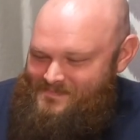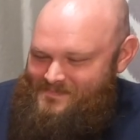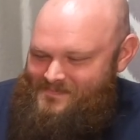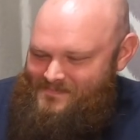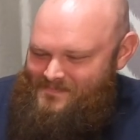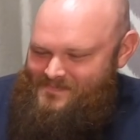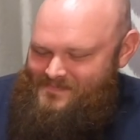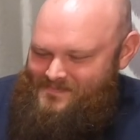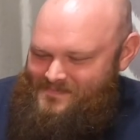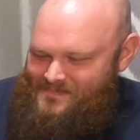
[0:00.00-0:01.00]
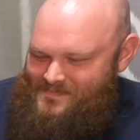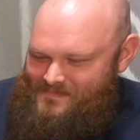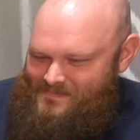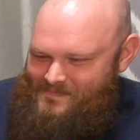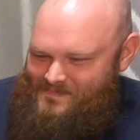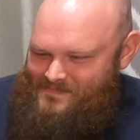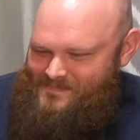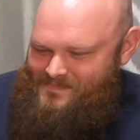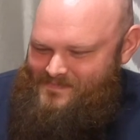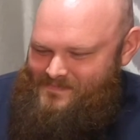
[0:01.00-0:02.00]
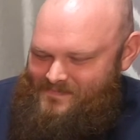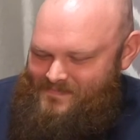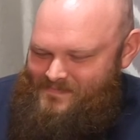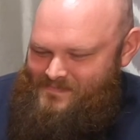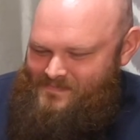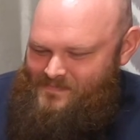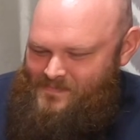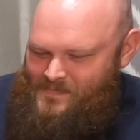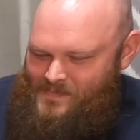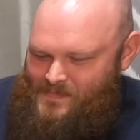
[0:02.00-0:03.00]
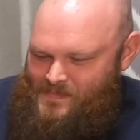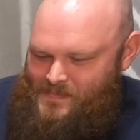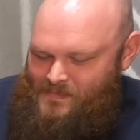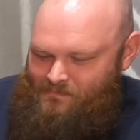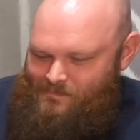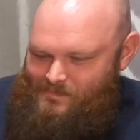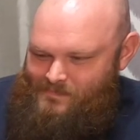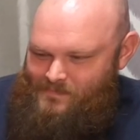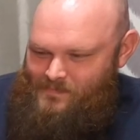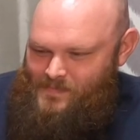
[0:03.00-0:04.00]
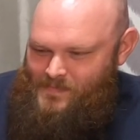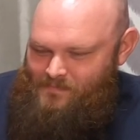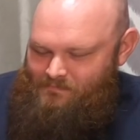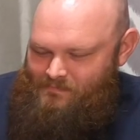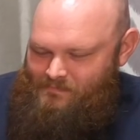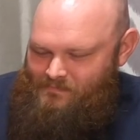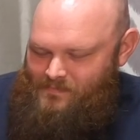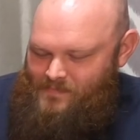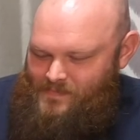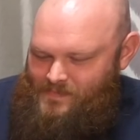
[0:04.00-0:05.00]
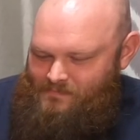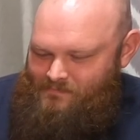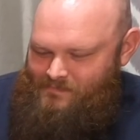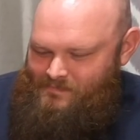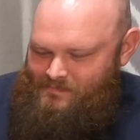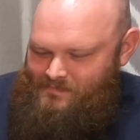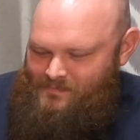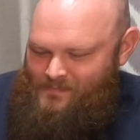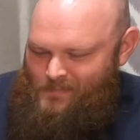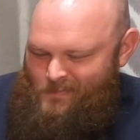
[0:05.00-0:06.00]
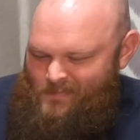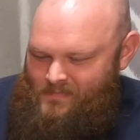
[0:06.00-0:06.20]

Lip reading: (silent)